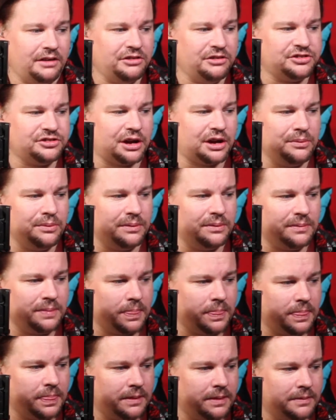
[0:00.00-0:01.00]
So
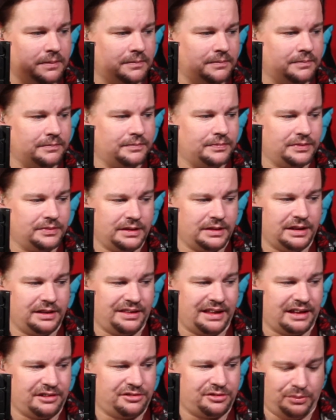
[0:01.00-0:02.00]

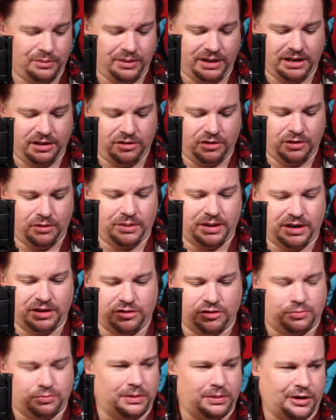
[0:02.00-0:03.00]
that's all we can do. We can
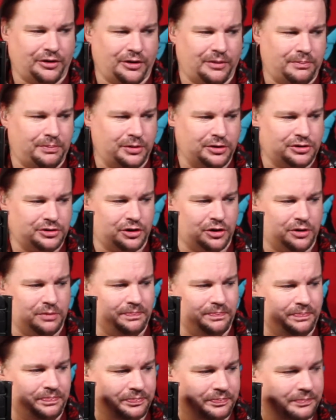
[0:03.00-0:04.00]
just plod on, push
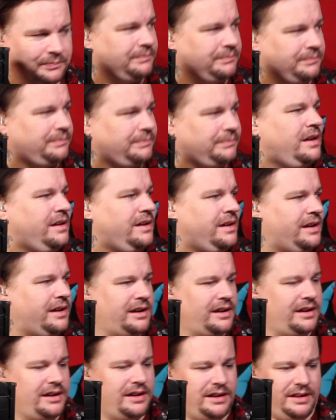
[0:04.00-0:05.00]
on,
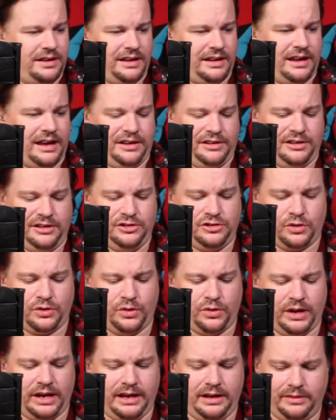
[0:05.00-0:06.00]
and
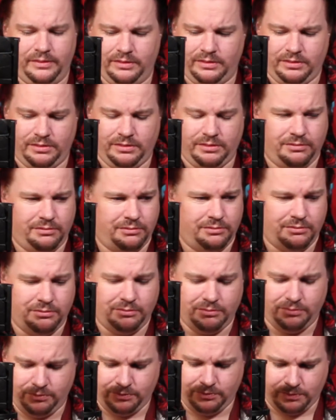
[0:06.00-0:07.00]
enjoy
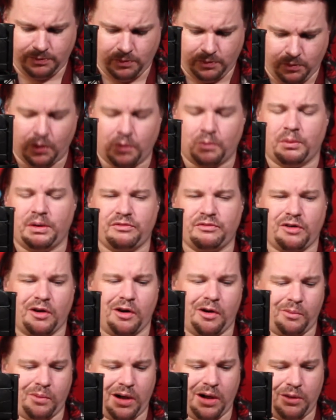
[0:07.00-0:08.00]
what we've
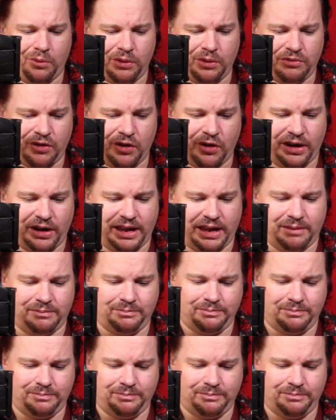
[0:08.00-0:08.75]
got while we've got it.